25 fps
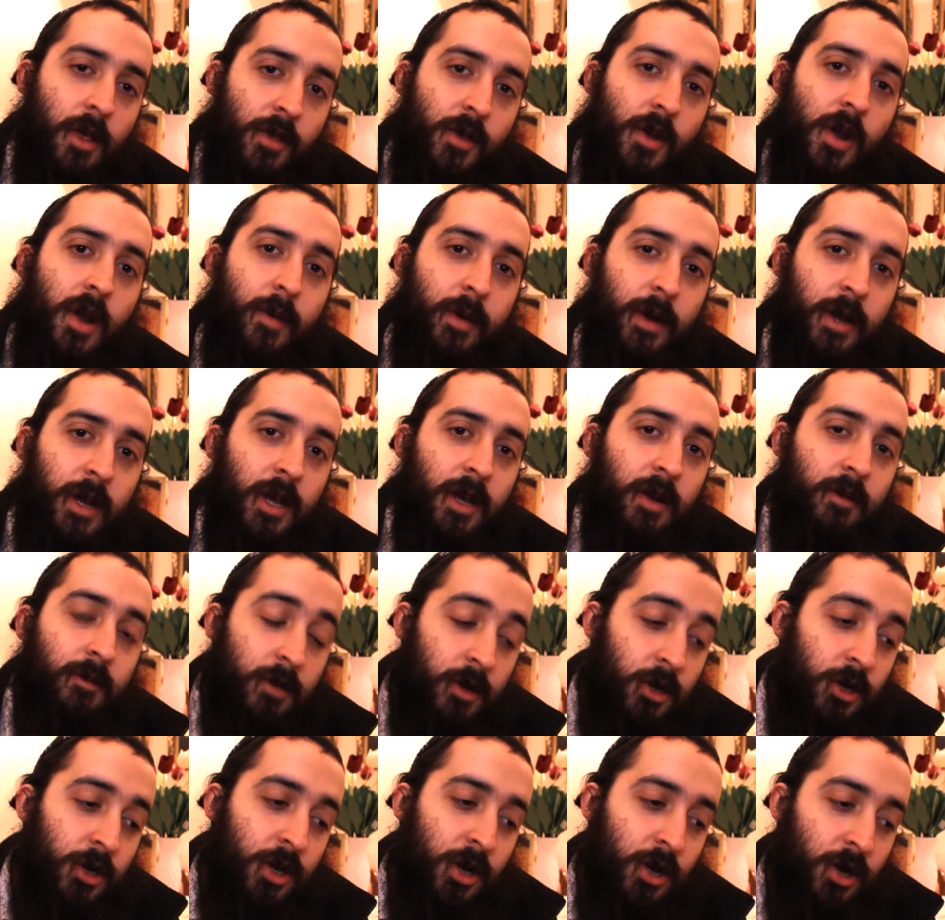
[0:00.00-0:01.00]
the Rebbe King
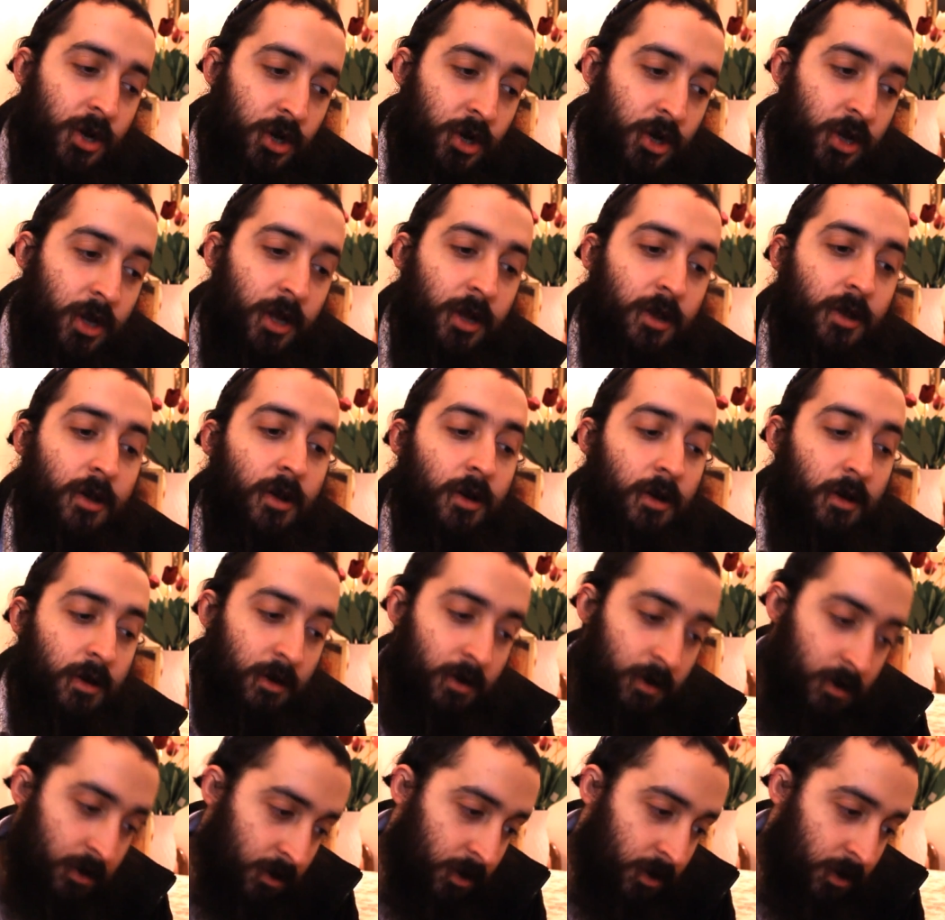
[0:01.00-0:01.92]
Mashiach Shlita,